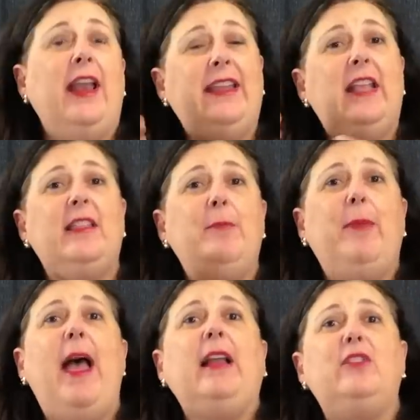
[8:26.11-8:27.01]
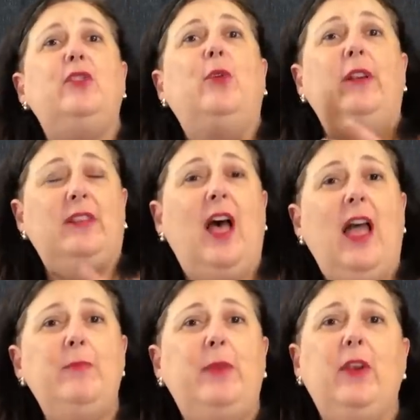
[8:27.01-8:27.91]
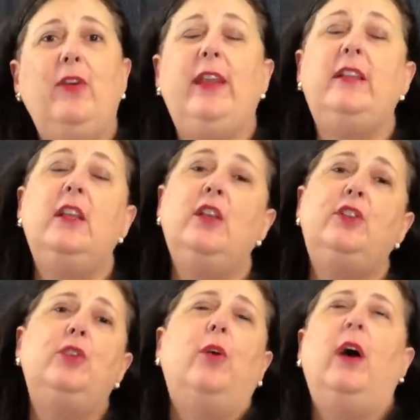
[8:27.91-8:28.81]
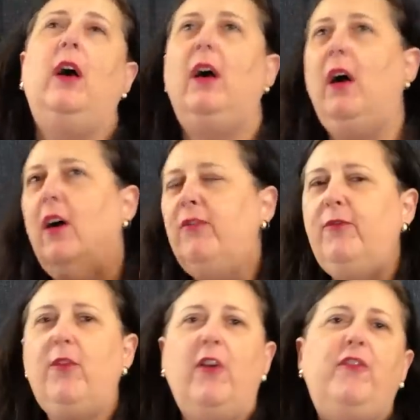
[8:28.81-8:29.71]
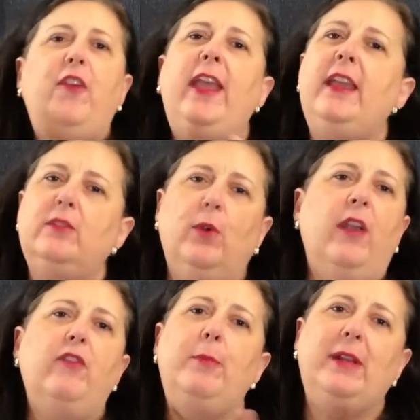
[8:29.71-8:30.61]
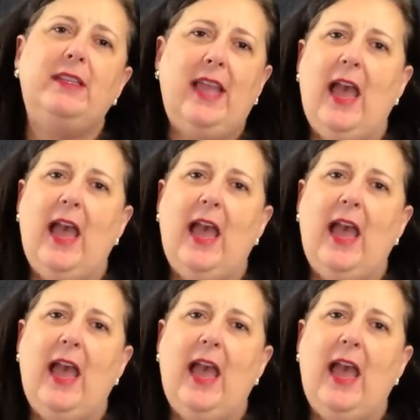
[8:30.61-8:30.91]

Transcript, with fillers: and get them back to a time period, to a phase where everybody's